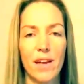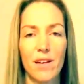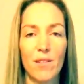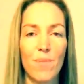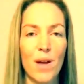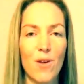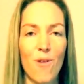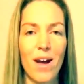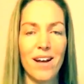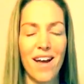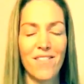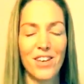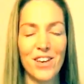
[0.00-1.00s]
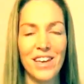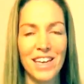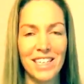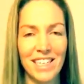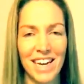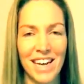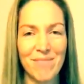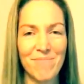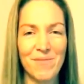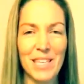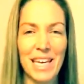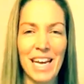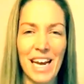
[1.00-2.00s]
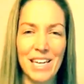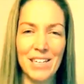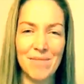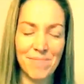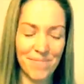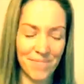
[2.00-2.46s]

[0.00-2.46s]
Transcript: and it's been great having you here today. See you later.